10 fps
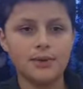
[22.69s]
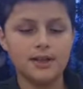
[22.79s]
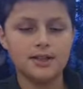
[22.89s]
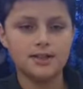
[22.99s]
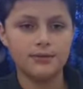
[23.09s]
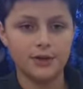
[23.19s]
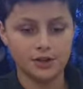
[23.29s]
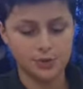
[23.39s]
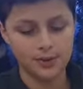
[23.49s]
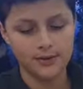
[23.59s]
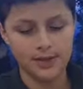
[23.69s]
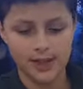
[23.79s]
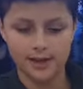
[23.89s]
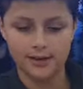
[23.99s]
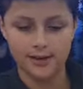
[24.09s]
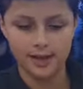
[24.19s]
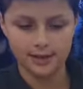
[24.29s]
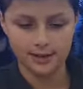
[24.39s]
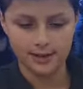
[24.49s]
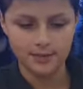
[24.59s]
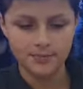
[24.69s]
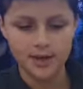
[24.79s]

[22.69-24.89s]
meets virtual reality